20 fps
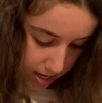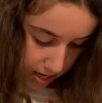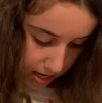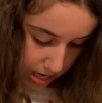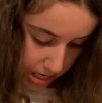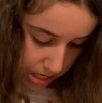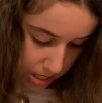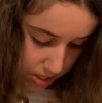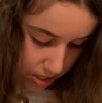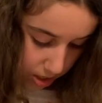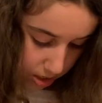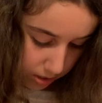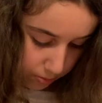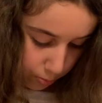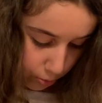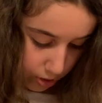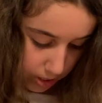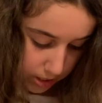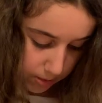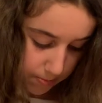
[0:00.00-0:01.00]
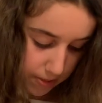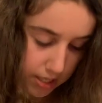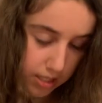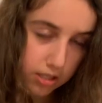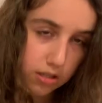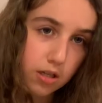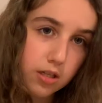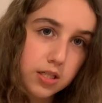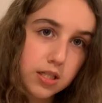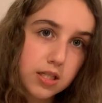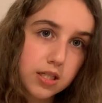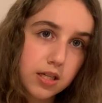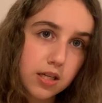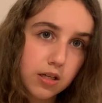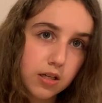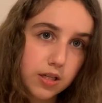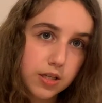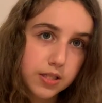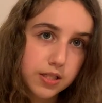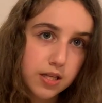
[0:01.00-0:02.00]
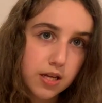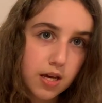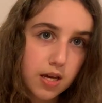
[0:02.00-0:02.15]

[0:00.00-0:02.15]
and deducts points based on skills